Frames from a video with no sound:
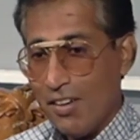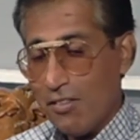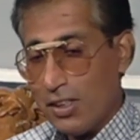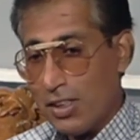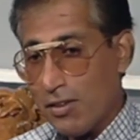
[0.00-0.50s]

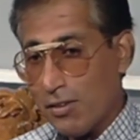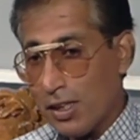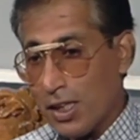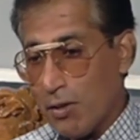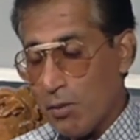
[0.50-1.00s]
which
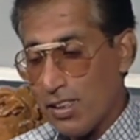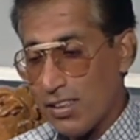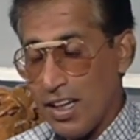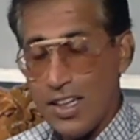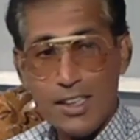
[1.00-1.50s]
gave me this
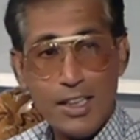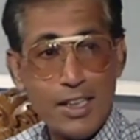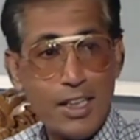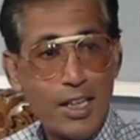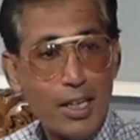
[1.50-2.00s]
idea
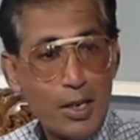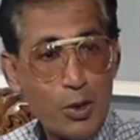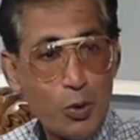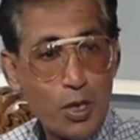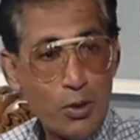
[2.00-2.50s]
that
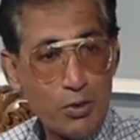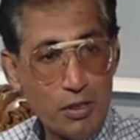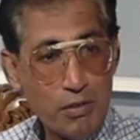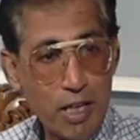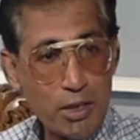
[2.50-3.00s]
you can use
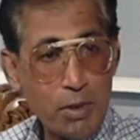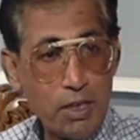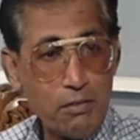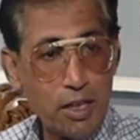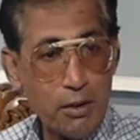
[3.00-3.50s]
the
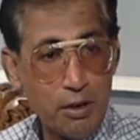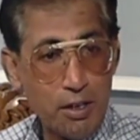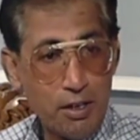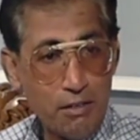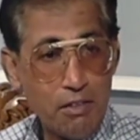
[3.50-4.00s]
flashback very good,
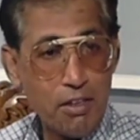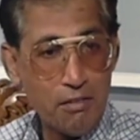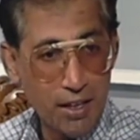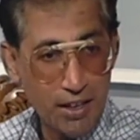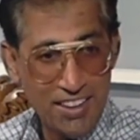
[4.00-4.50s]
very well.